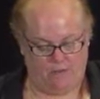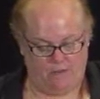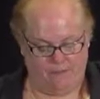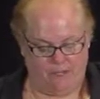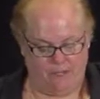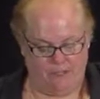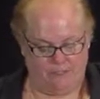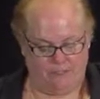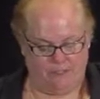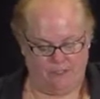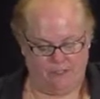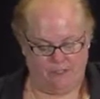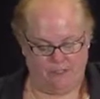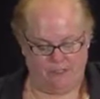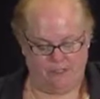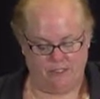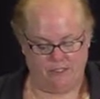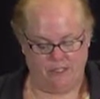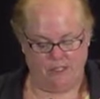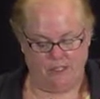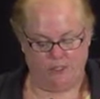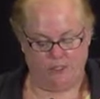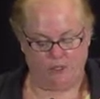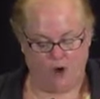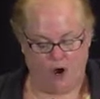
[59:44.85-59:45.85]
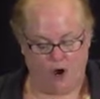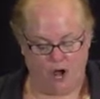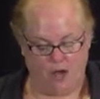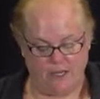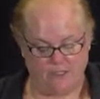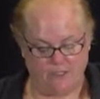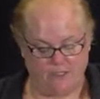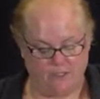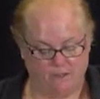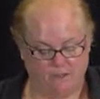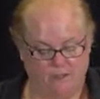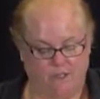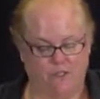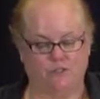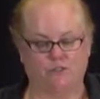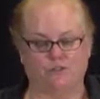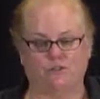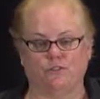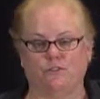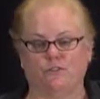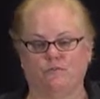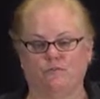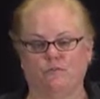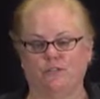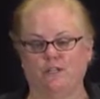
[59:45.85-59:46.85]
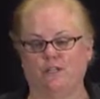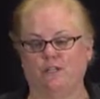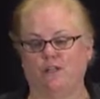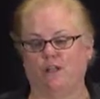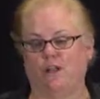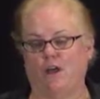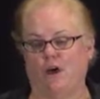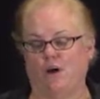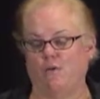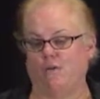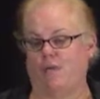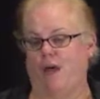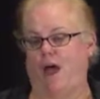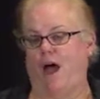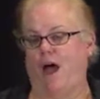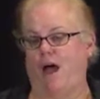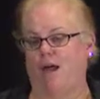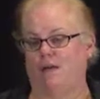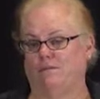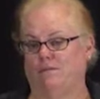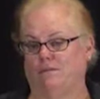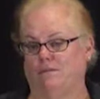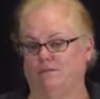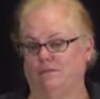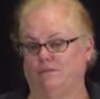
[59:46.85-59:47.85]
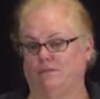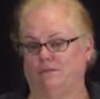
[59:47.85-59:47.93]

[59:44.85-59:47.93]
It's a disease causing blisters, if you didn't know that.